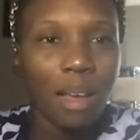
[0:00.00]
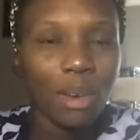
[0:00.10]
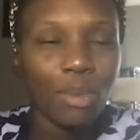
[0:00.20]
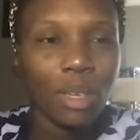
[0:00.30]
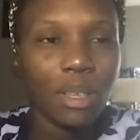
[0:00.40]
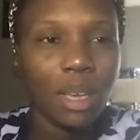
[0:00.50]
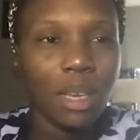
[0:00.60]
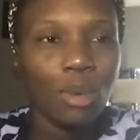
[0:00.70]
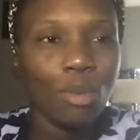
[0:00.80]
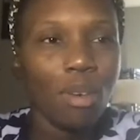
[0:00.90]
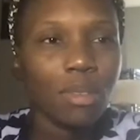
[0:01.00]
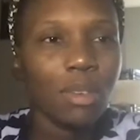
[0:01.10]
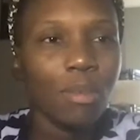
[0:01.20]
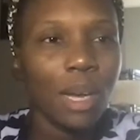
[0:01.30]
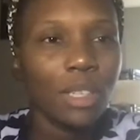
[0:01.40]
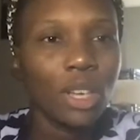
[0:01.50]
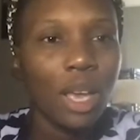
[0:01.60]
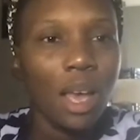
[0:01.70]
And I really thank you all so much.